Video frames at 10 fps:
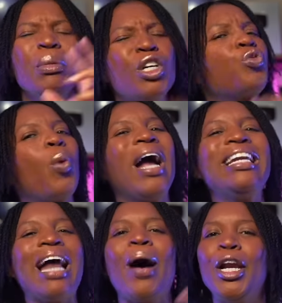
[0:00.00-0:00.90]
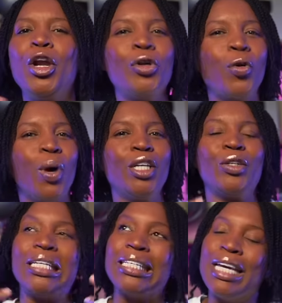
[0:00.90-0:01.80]
because right now I know you're
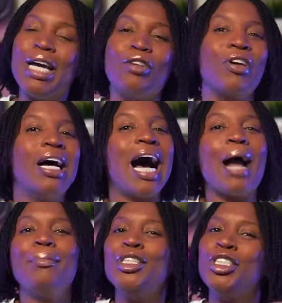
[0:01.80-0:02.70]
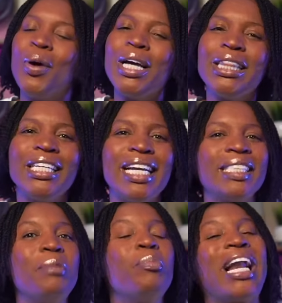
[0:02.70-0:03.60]
wondering, "Tiff, I'm enjoying the
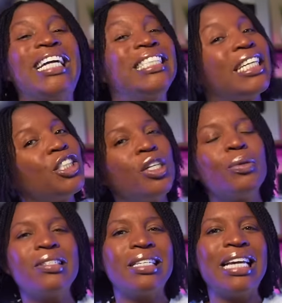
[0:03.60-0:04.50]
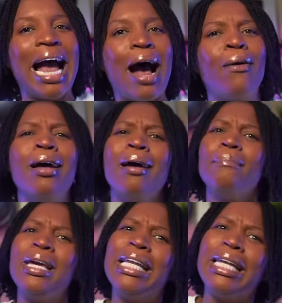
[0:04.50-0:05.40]
lesson, but I just don't see how
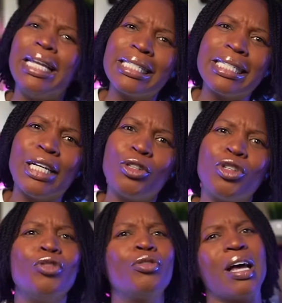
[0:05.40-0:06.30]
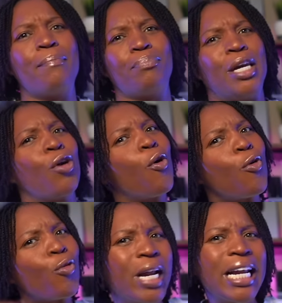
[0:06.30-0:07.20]
me listening to something or
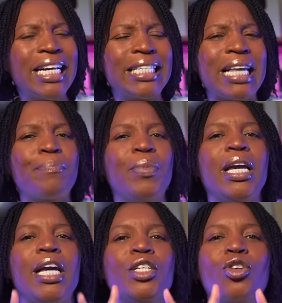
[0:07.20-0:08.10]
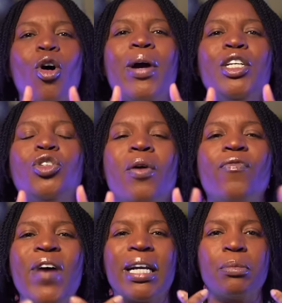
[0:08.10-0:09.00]
reading something is going to
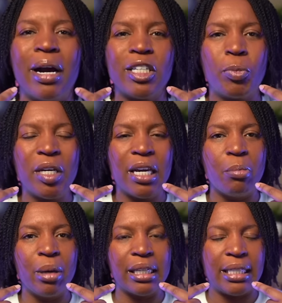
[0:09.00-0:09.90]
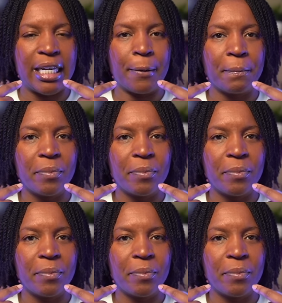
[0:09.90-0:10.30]
affect my speaking ability."